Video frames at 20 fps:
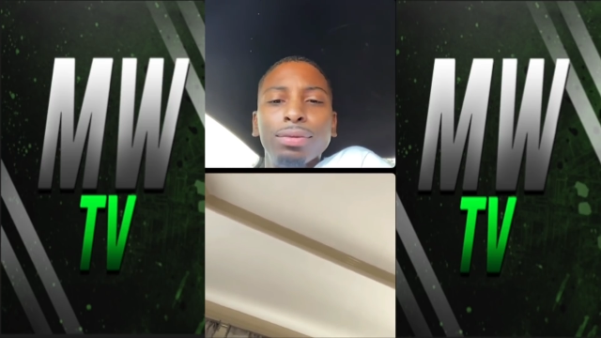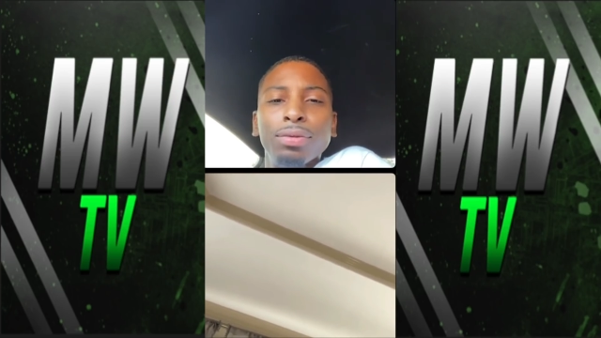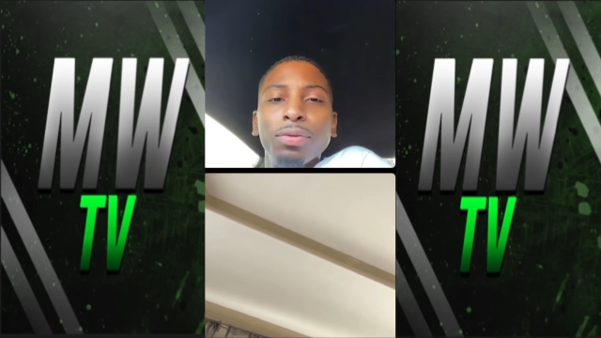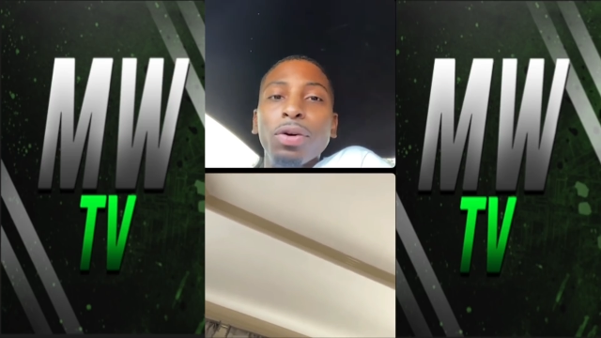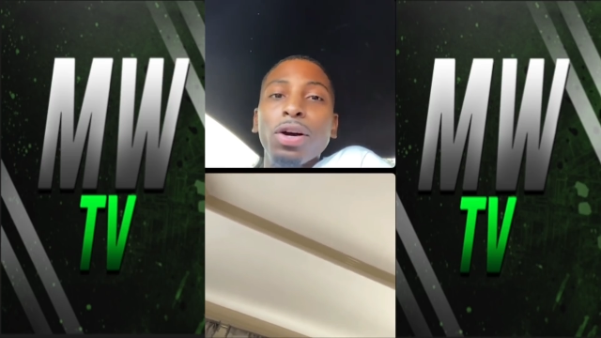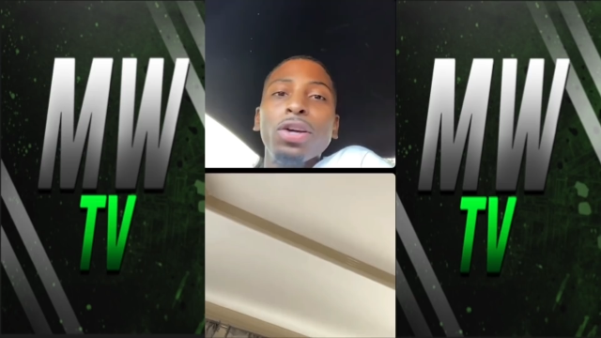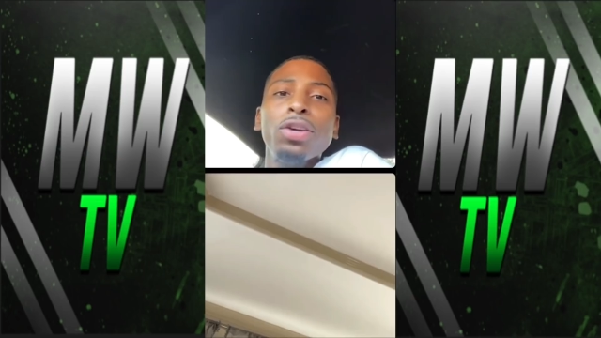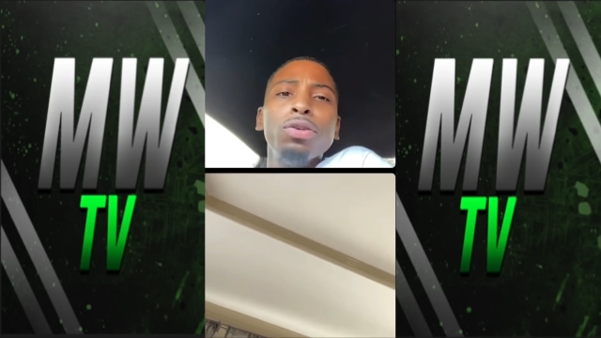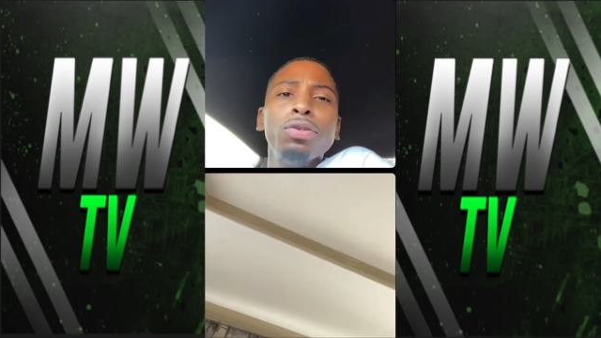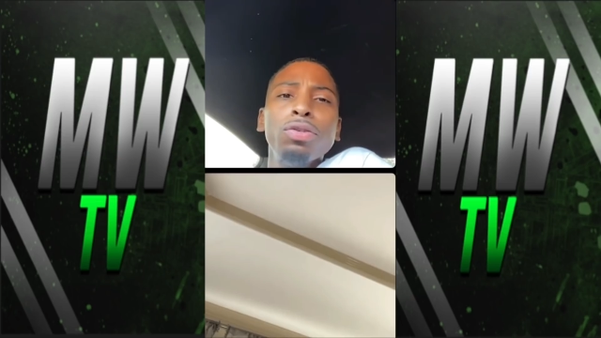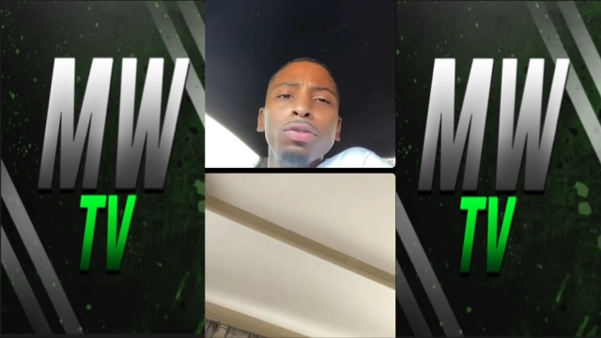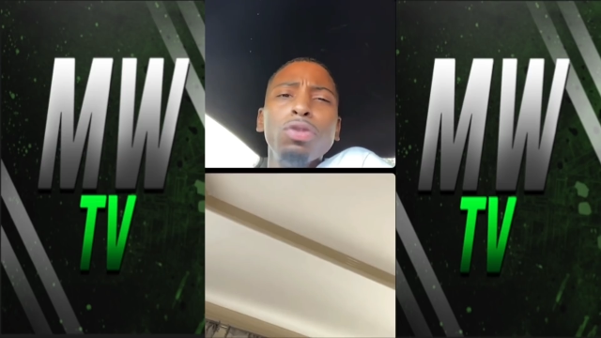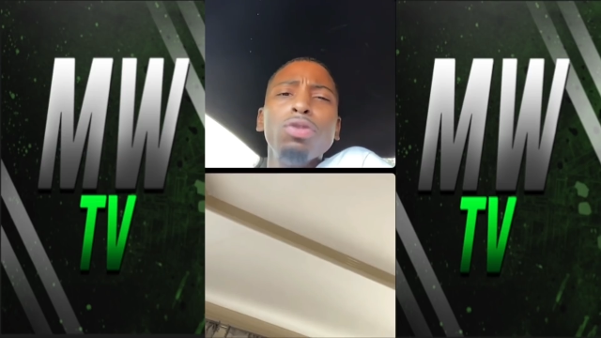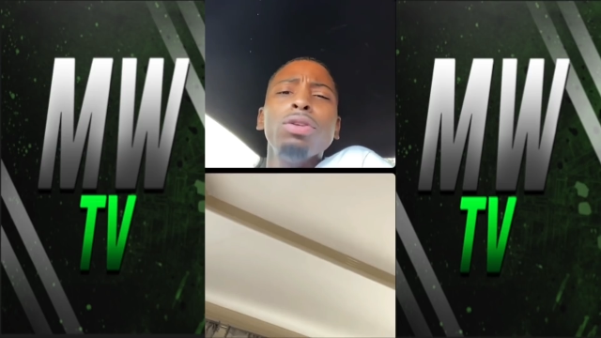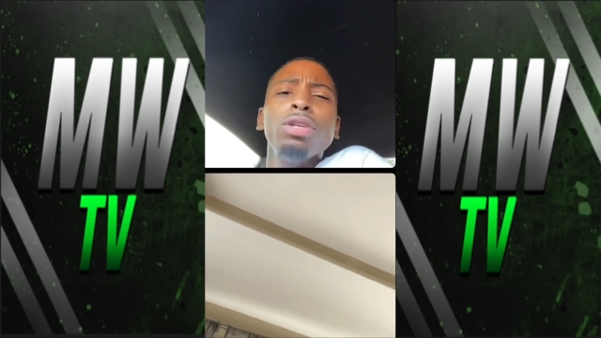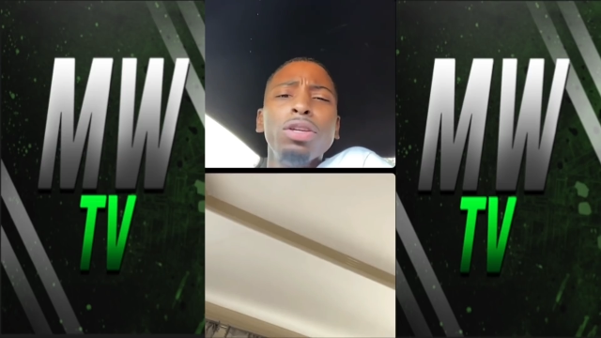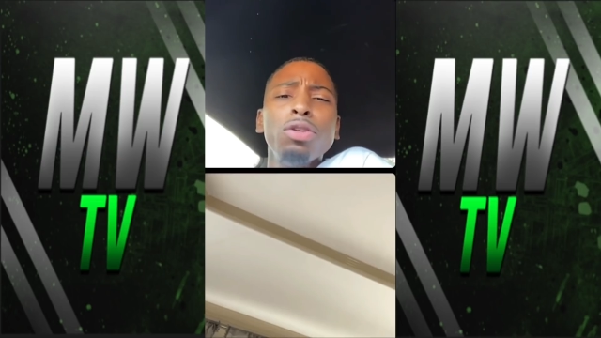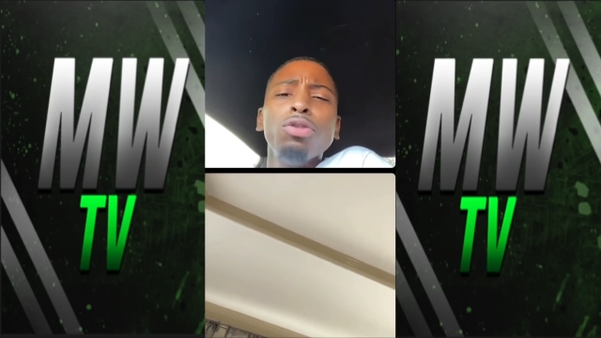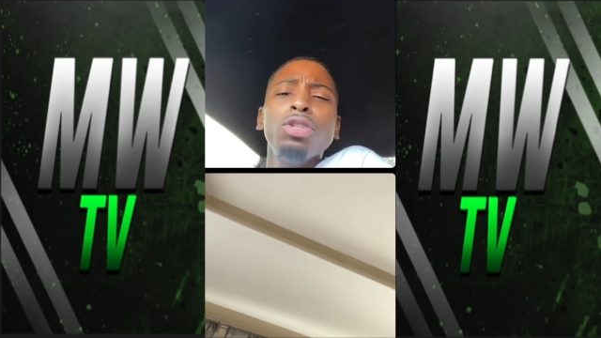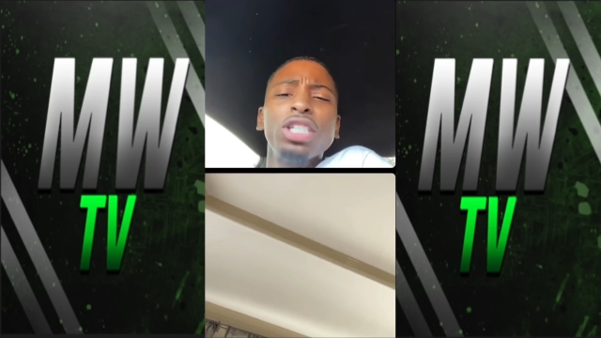Well, you
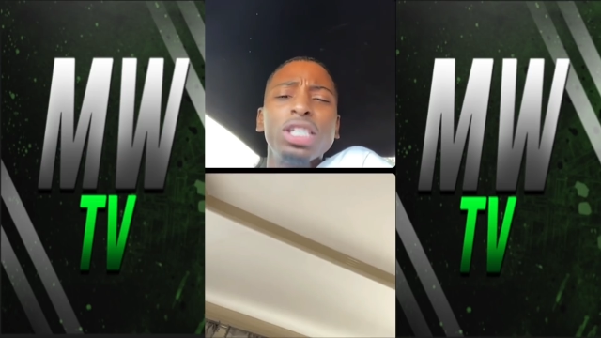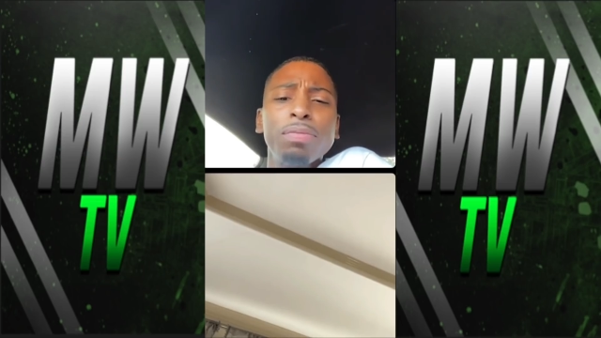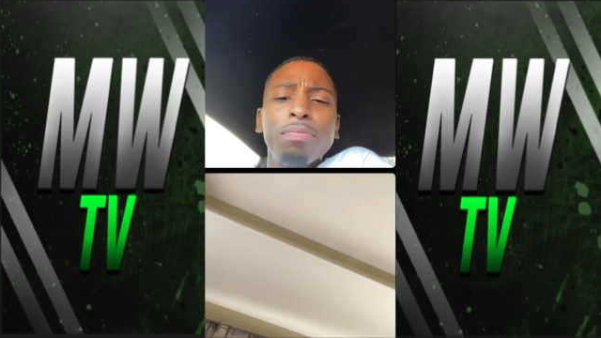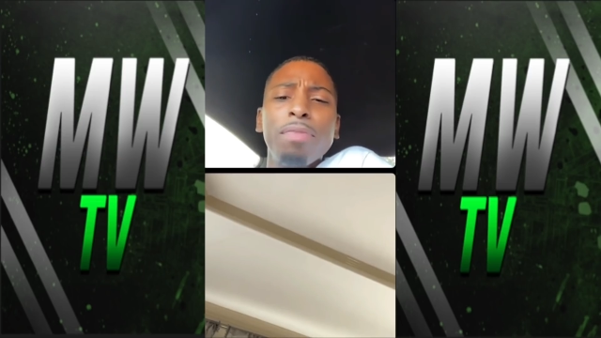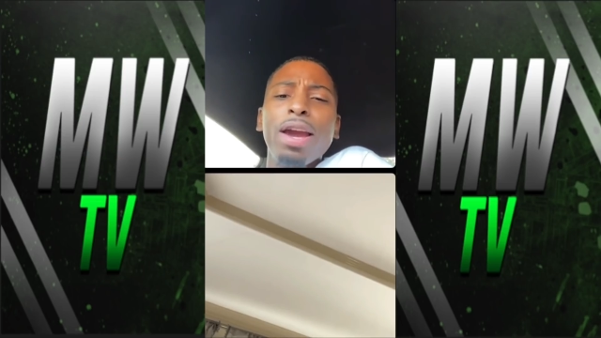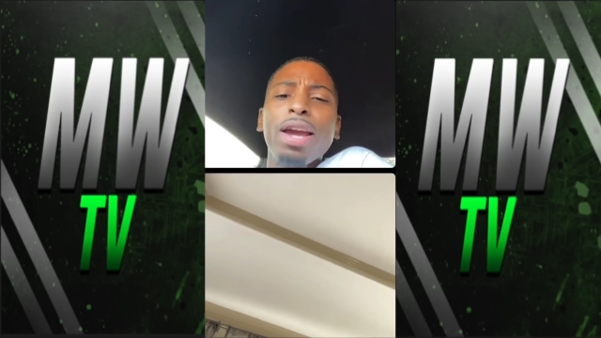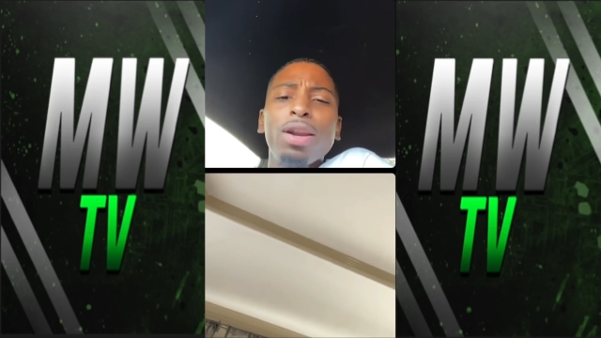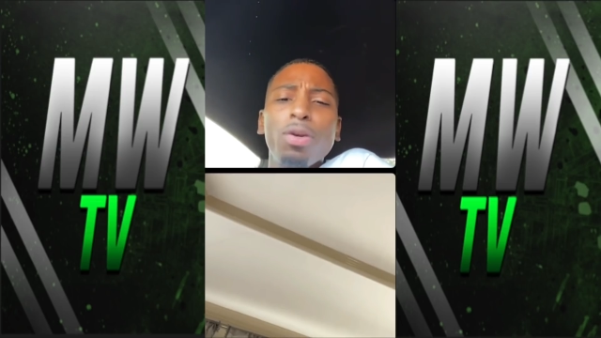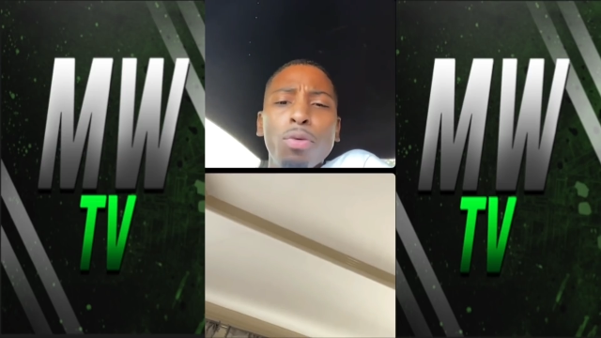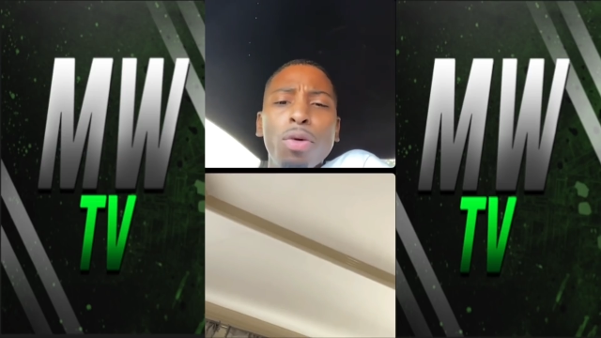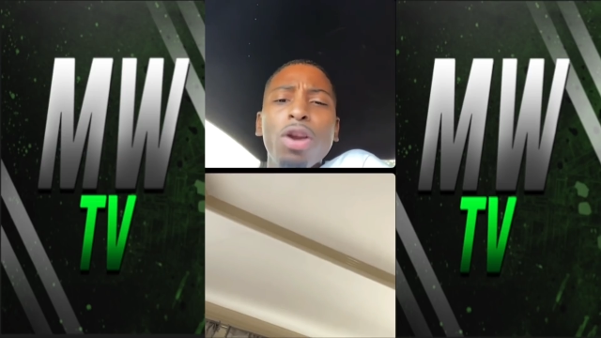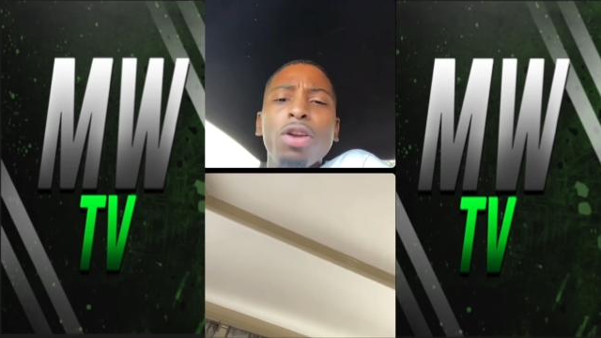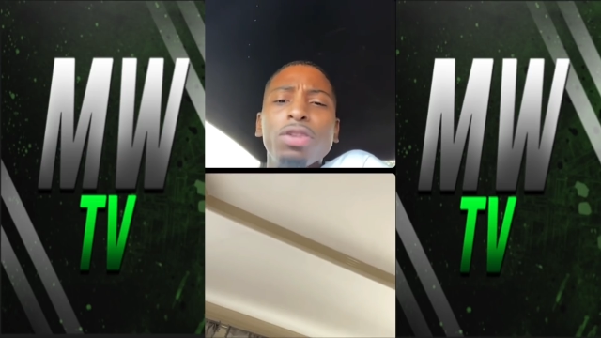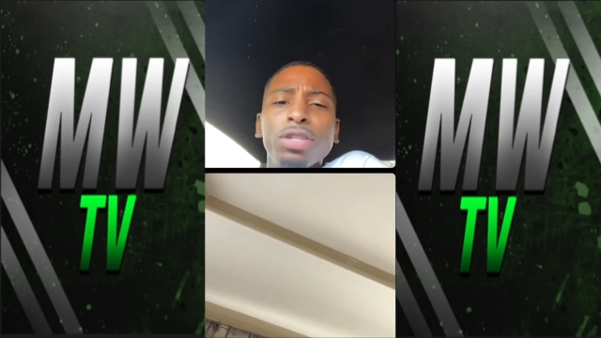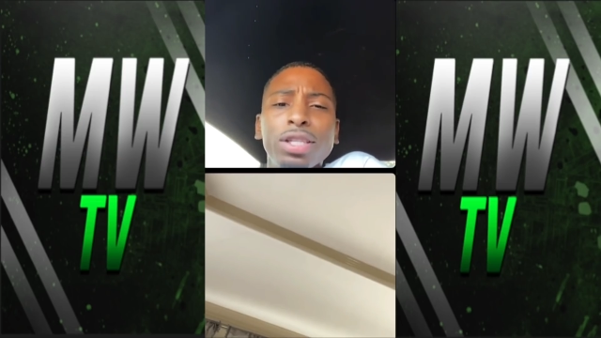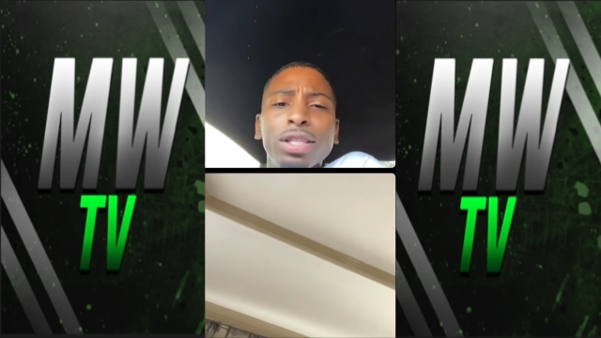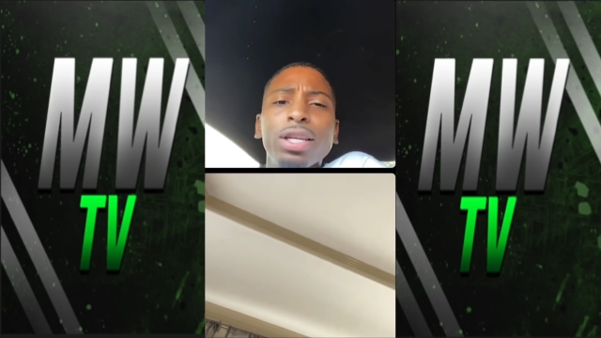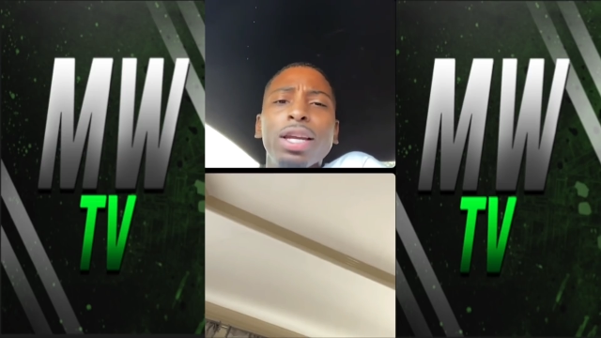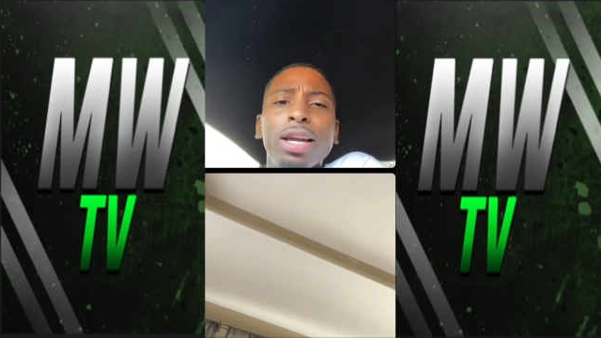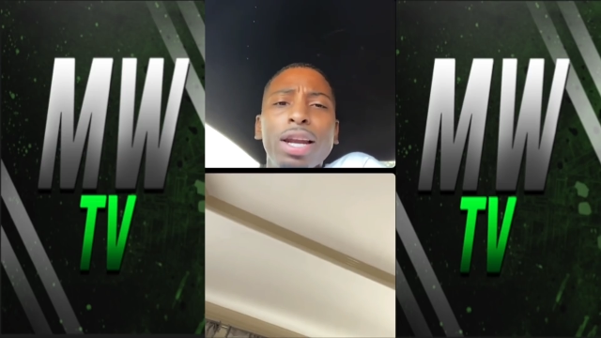you, you just made it
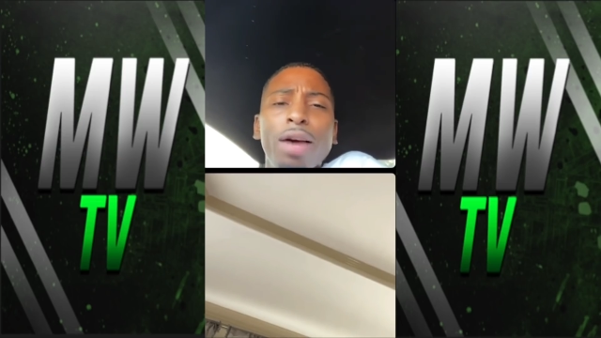worse,